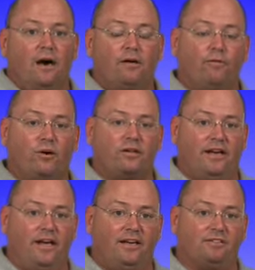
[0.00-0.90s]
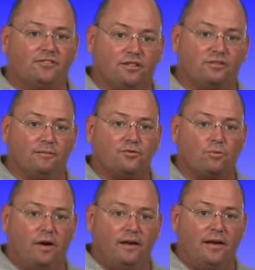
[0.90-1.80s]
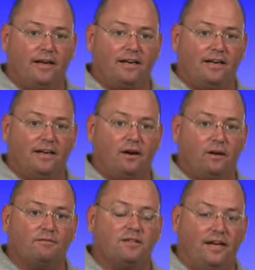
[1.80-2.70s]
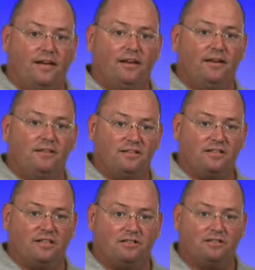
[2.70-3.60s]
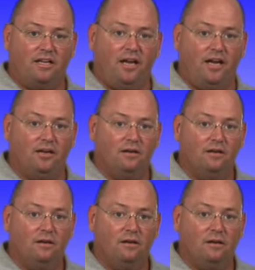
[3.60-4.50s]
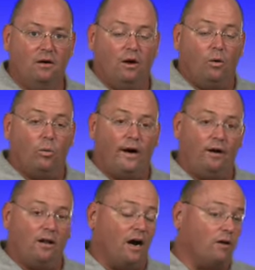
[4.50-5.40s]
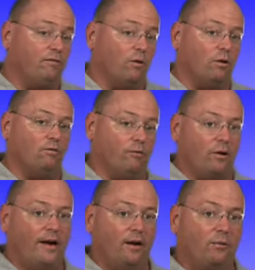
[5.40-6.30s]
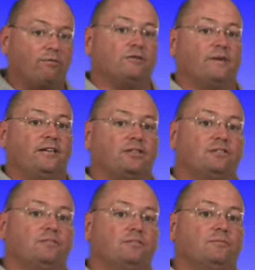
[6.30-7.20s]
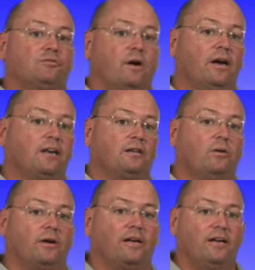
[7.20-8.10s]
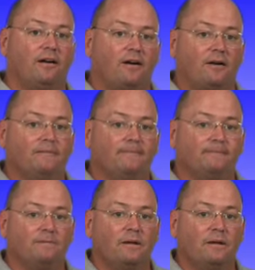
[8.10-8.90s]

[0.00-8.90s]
R410A systems run at an ER of 10 to 16, while R404A refrigeration systems run at a lower ER.